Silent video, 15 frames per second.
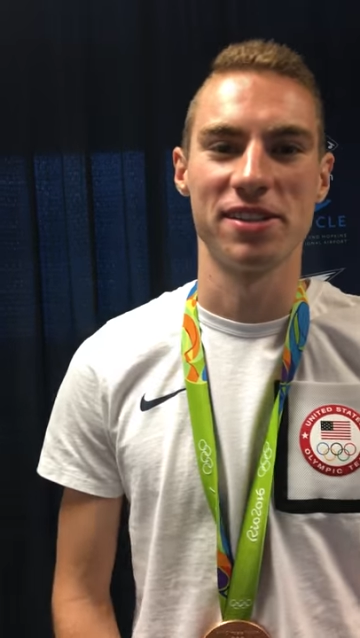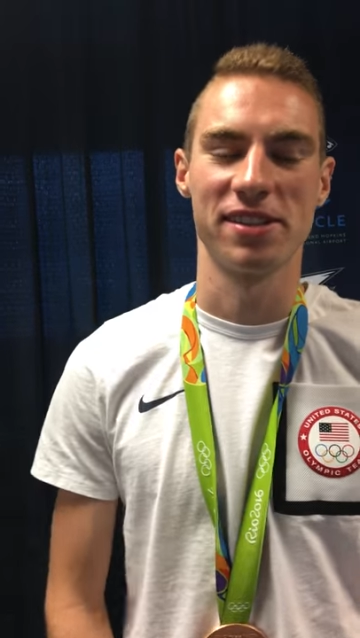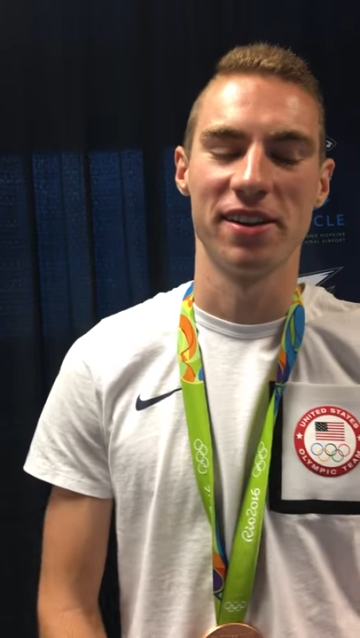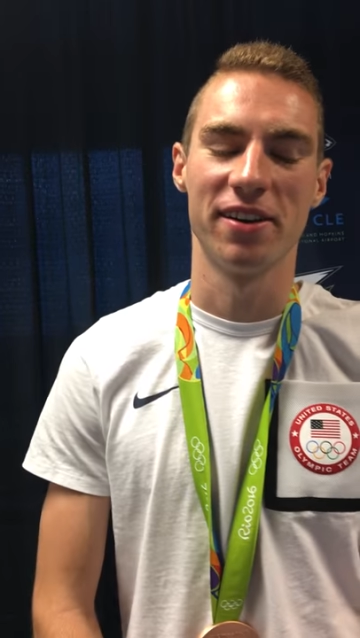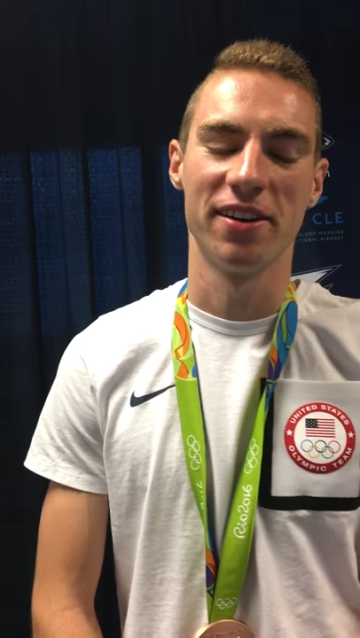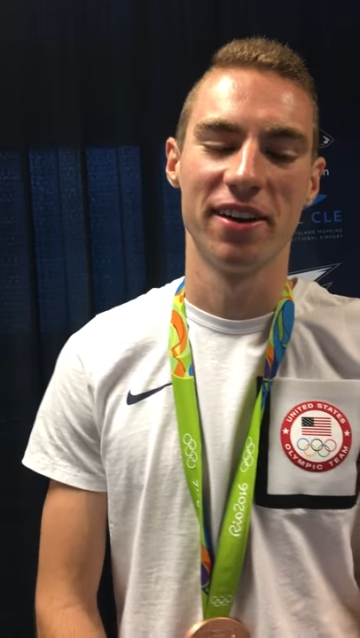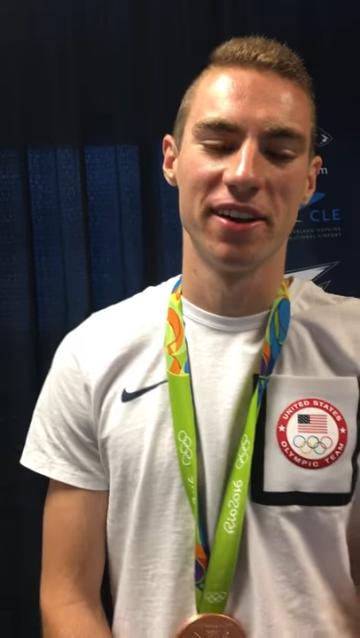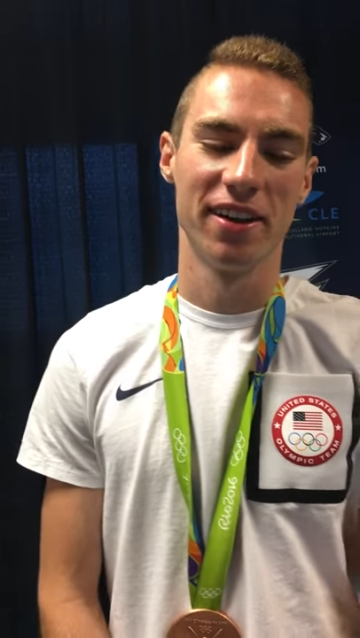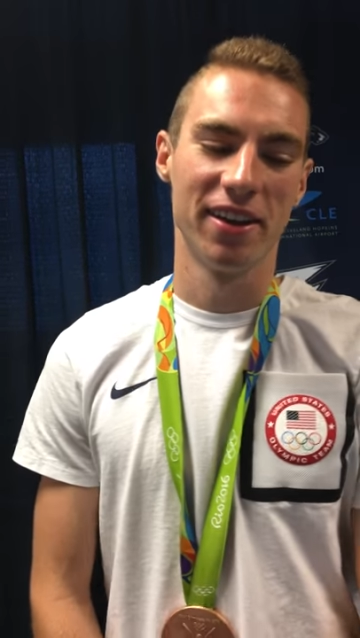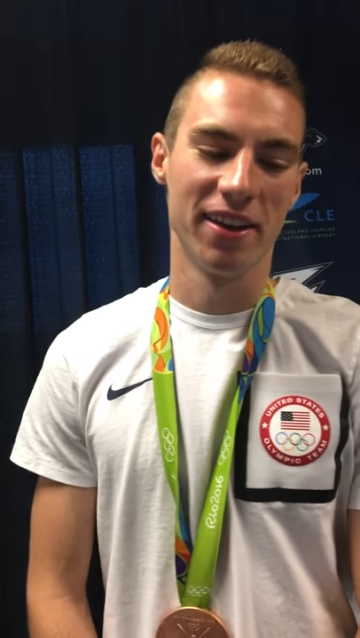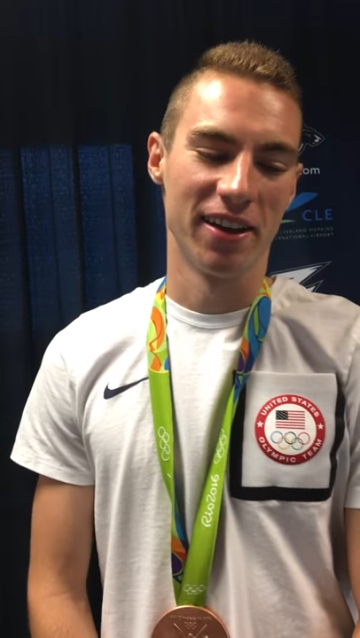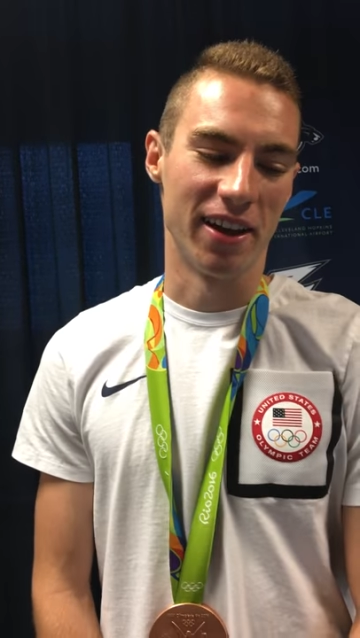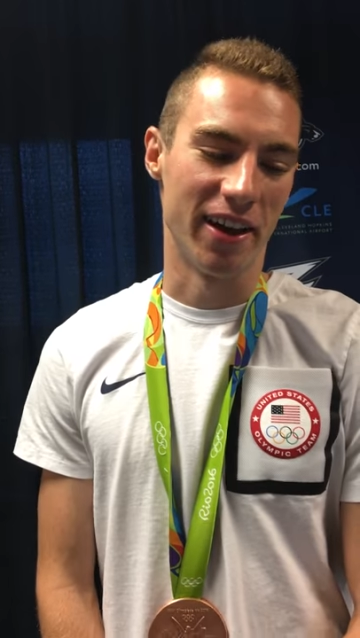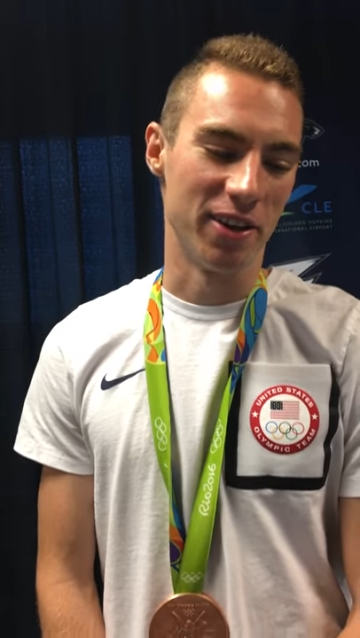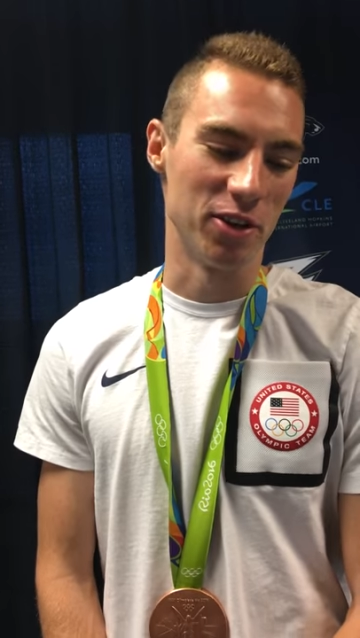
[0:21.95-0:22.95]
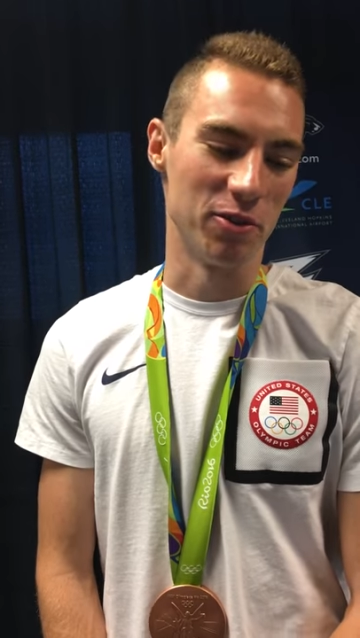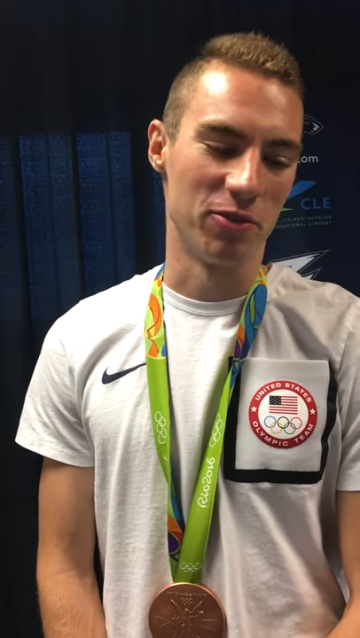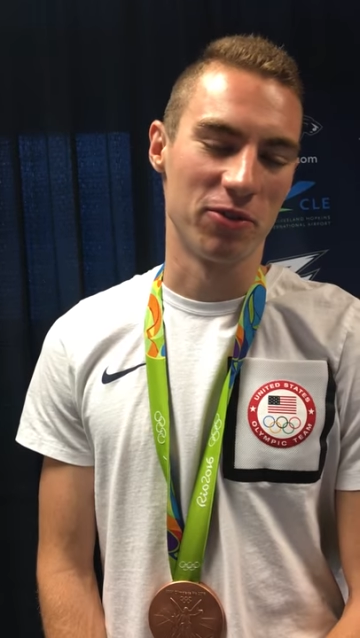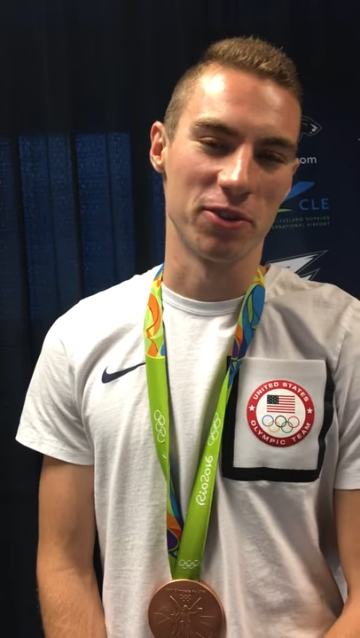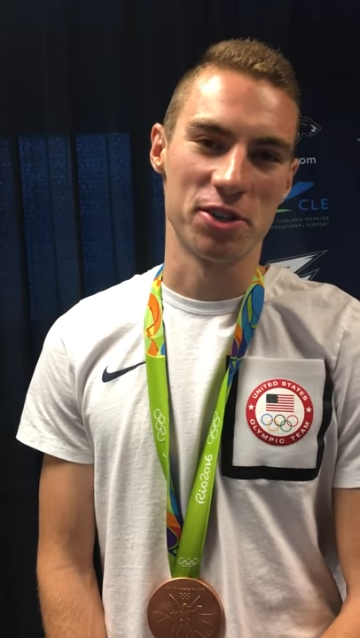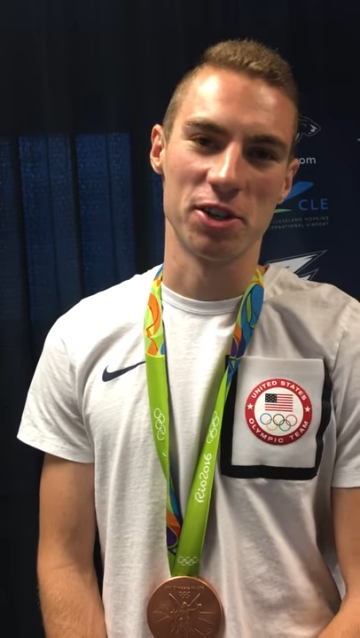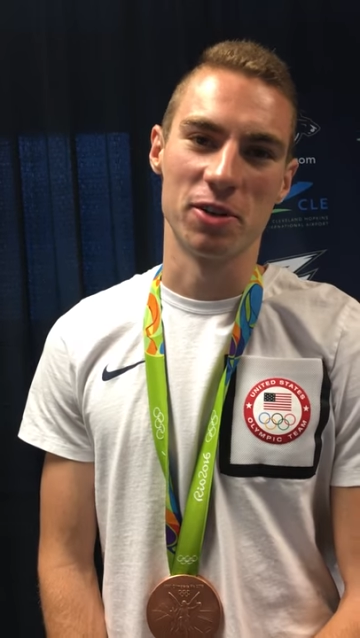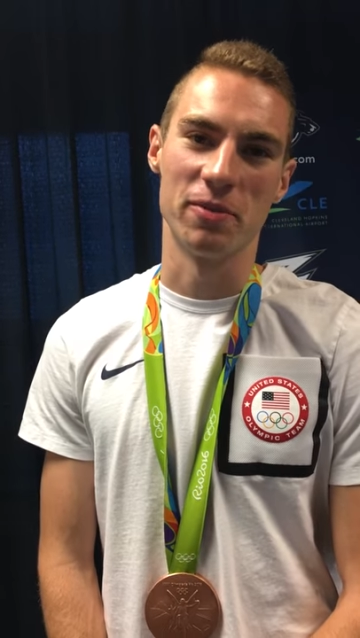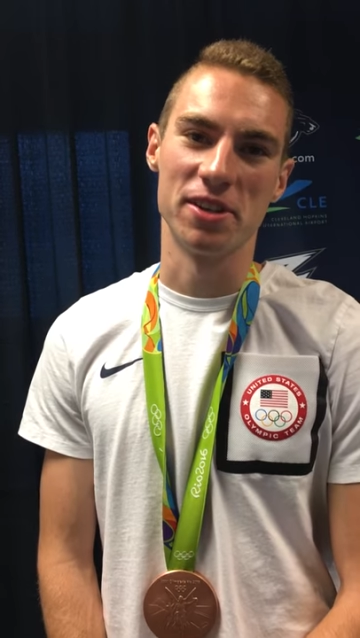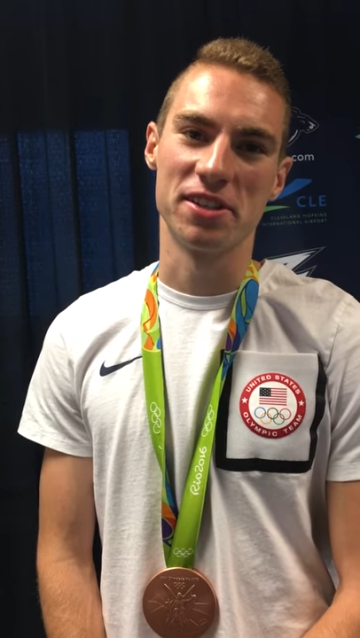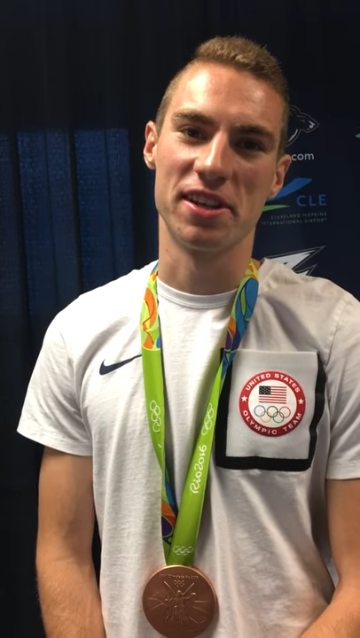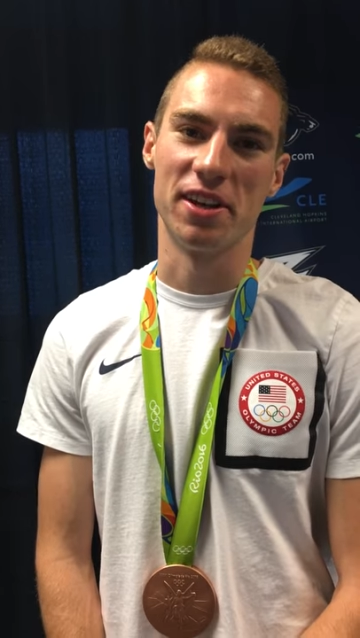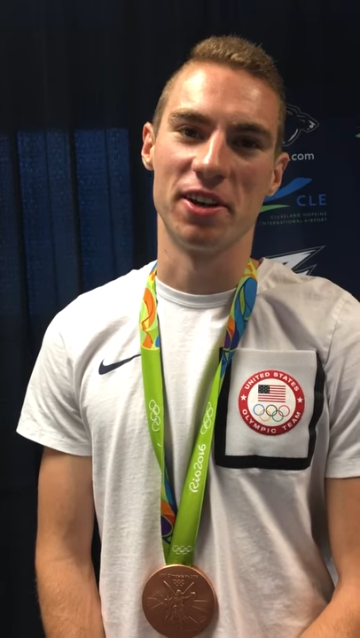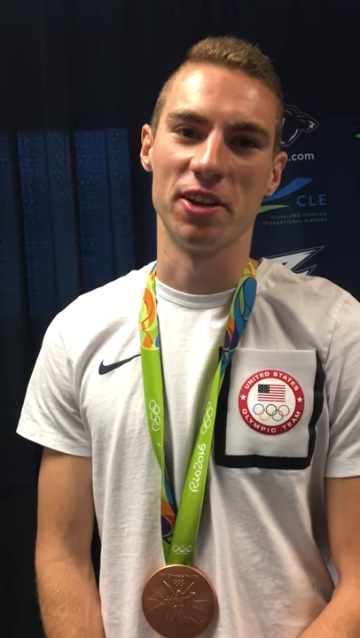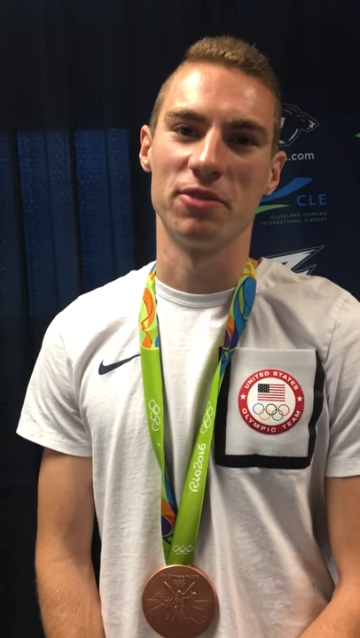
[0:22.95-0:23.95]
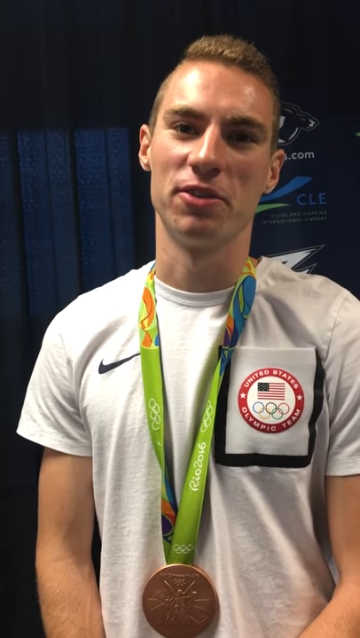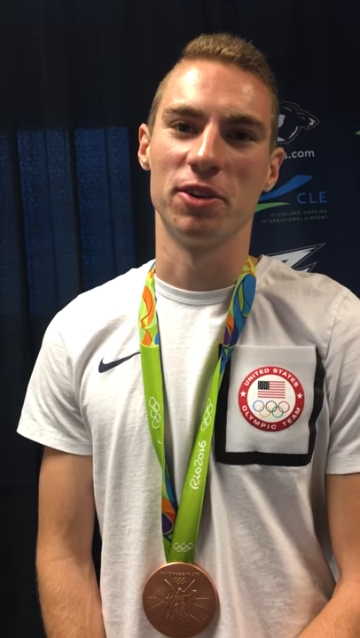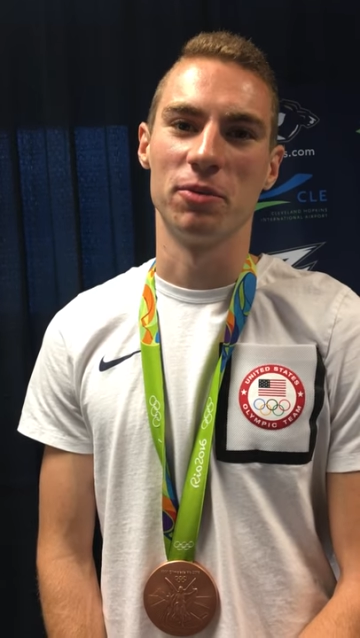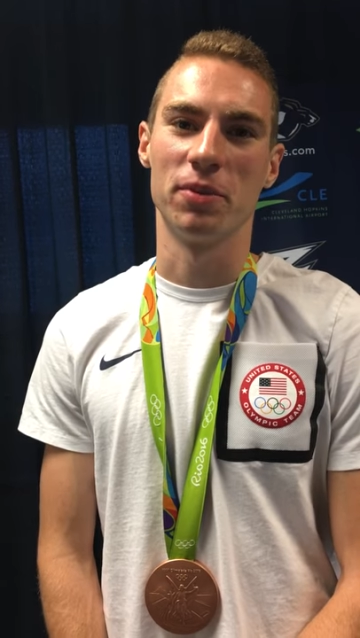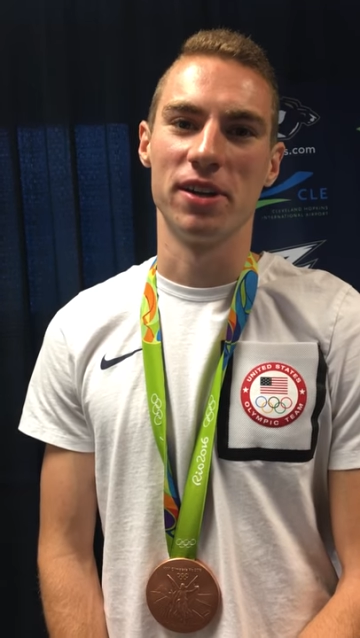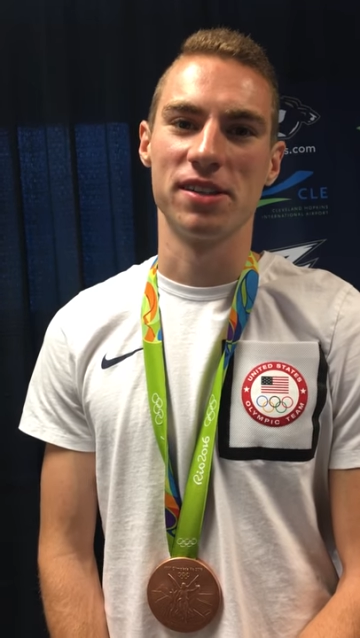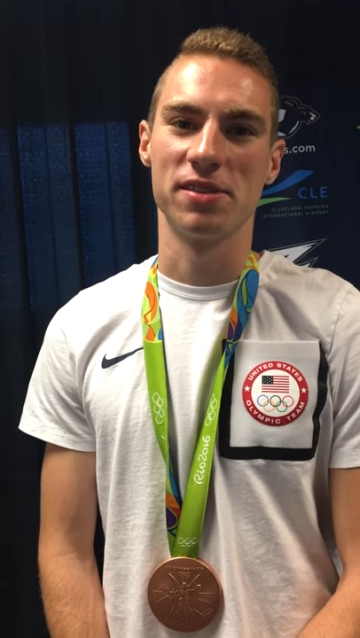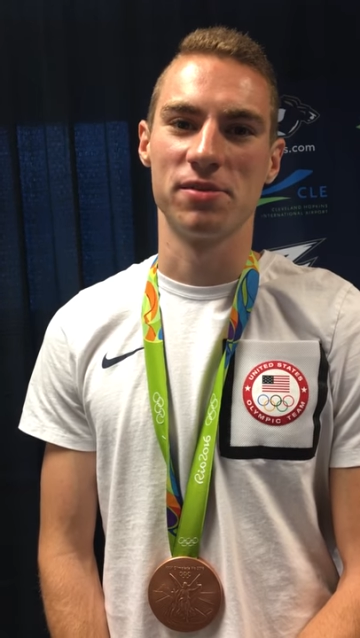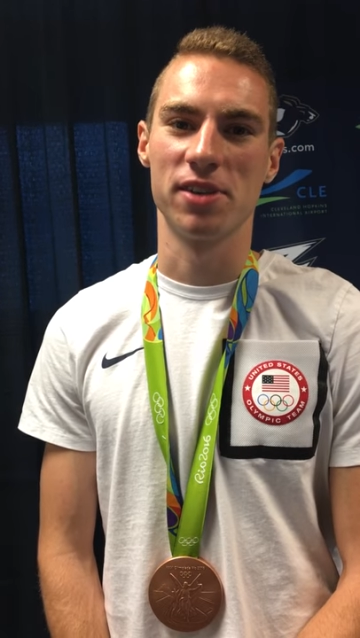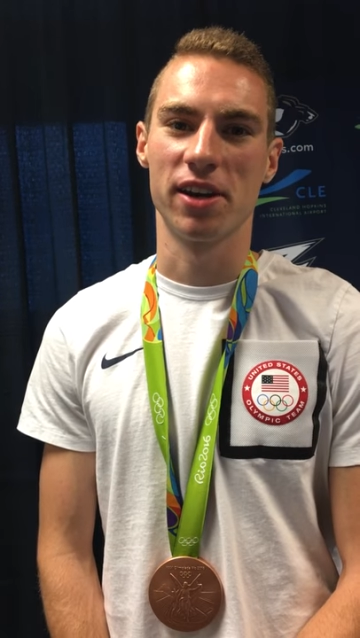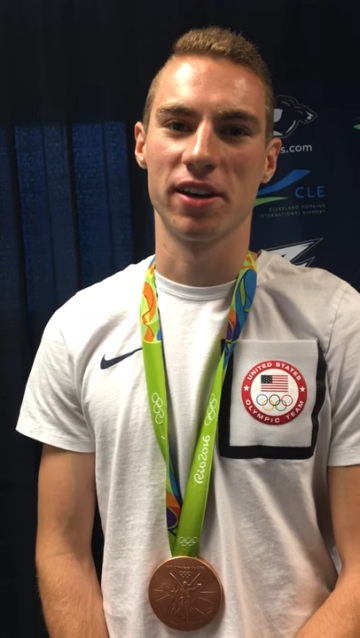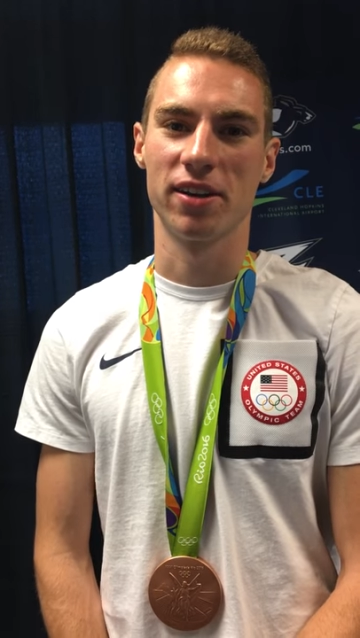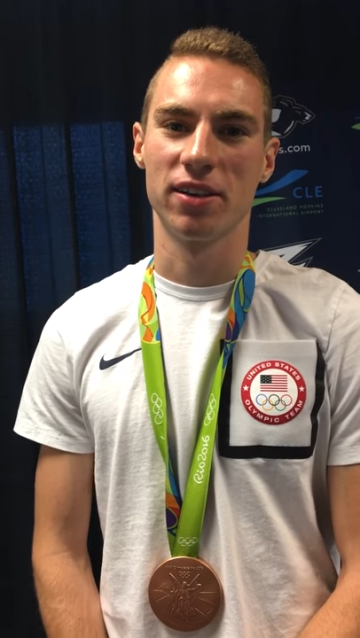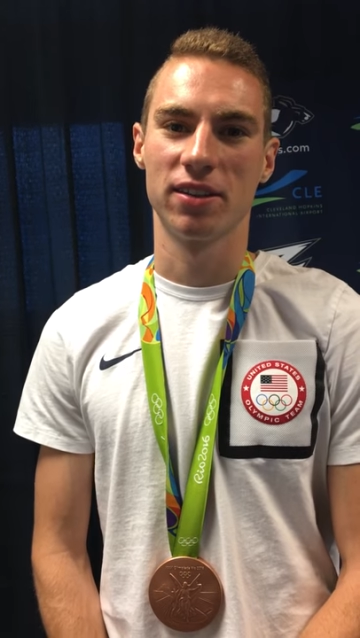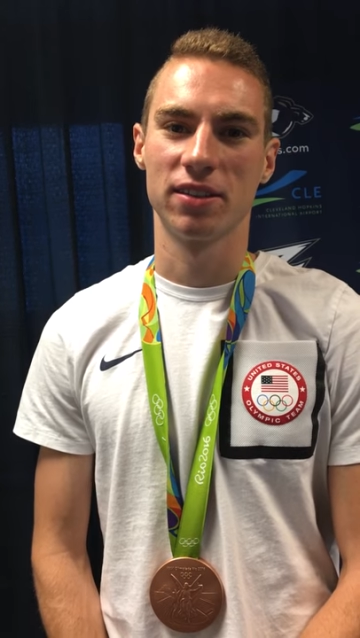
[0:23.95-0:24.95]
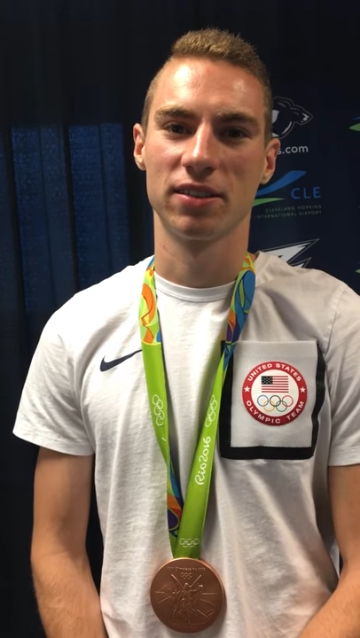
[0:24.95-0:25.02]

So, I do for sure miss getting on the field and playing some soccer.